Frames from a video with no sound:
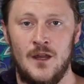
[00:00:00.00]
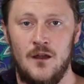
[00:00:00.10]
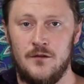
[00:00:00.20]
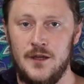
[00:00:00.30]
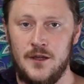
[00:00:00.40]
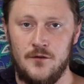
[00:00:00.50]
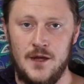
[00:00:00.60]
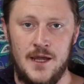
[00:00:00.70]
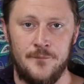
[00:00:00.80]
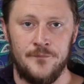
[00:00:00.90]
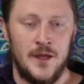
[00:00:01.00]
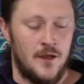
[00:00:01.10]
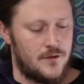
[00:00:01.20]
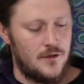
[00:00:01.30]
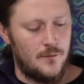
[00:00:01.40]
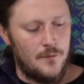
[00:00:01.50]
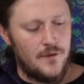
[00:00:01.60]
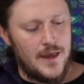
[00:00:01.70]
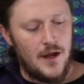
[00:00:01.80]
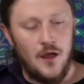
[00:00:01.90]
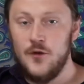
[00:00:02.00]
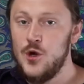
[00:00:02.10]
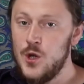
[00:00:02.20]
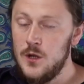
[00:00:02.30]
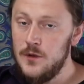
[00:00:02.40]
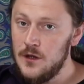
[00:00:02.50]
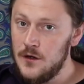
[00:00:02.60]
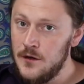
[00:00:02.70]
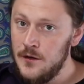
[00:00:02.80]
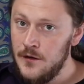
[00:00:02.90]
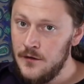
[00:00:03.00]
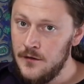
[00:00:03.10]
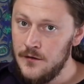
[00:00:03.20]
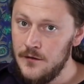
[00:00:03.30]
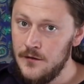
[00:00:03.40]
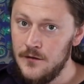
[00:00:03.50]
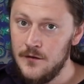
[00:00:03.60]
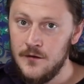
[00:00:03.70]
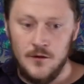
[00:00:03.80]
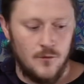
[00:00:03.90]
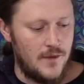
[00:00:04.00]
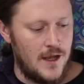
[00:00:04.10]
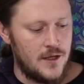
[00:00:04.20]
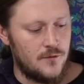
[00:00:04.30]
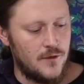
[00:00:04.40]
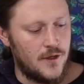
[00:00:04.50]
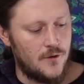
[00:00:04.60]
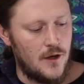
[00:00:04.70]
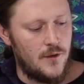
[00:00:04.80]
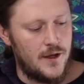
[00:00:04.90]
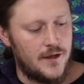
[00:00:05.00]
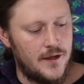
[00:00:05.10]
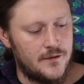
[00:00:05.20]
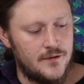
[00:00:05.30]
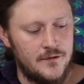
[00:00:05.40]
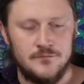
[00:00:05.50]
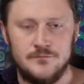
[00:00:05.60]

Okay, great. So remember that other G we learned? Well, that's a really great way to get to